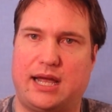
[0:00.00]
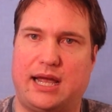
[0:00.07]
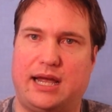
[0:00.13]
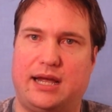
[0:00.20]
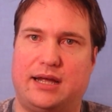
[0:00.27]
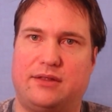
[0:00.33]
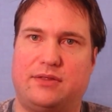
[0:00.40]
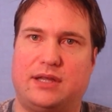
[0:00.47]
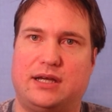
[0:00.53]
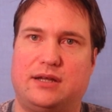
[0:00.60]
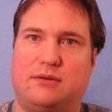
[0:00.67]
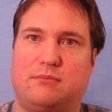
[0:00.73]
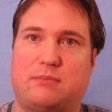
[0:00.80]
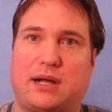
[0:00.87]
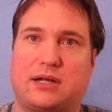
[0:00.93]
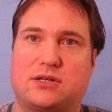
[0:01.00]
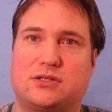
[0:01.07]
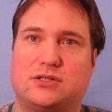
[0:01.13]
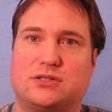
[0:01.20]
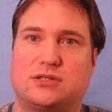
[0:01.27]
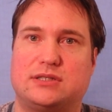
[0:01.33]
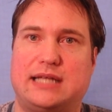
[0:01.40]
And then
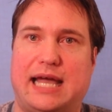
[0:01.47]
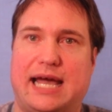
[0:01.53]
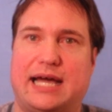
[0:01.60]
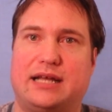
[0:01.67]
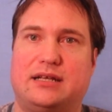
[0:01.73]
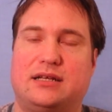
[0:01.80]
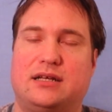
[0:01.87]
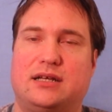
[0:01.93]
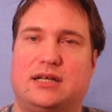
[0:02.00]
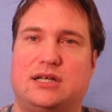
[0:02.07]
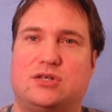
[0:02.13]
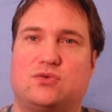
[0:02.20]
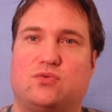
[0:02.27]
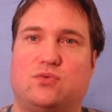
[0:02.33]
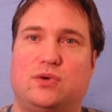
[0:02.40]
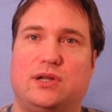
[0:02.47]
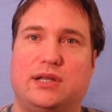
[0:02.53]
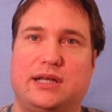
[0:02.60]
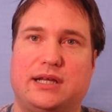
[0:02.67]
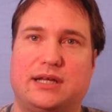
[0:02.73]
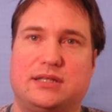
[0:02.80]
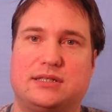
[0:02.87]
Michael's dad is
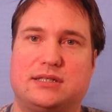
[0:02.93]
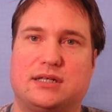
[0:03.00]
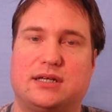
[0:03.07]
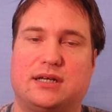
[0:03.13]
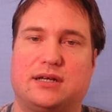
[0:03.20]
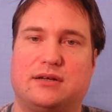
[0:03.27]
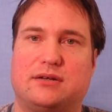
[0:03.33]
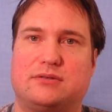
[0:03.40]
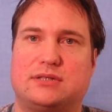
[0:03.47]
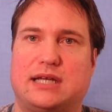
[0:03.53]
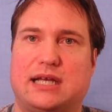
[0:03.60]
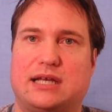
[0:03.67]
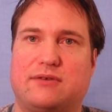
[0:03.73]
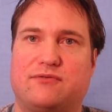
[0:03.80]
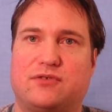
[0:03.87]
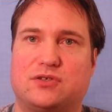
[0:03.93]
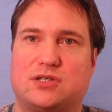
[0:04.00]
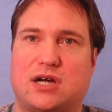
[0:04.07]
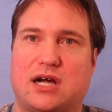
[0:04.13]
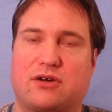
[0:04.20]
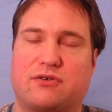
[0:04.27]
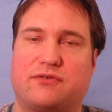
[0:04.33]
really into taking
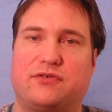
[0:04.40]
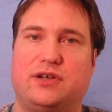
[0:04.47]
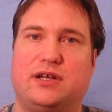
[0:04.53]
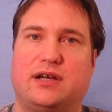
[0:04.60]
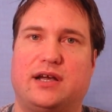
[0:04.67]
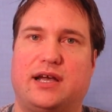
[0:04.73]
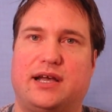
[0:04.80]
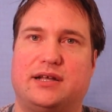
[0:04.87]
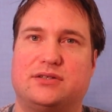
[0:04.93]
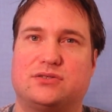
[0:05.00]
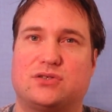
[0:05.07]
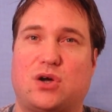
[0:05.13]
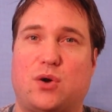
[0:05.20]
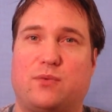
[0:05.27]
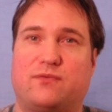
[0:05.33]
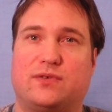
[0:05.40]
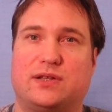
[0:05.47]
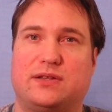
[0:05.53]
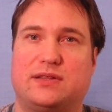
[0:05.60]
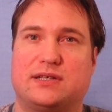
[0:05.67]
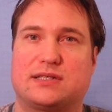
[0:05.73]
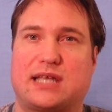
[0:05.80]
photography, and hopefully
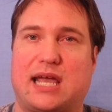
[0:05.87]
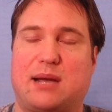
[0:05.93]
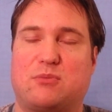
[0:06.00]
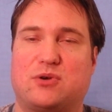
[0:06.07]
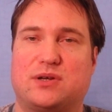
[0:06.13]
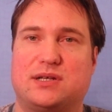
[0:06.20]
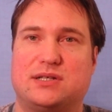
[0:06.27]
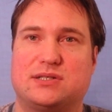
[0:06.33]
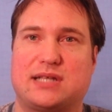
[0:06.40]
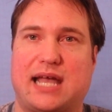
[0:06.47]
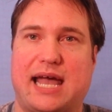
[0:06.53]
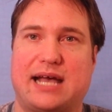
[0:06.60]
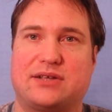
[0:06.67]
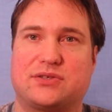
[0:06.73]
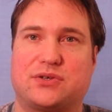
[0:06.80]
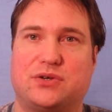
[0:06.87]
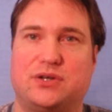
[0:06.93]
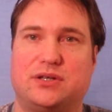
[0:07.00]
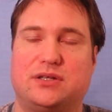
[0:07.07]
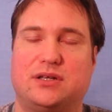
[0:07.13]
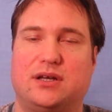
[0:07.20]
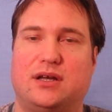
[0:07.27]
this camera is as
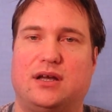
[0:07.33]
good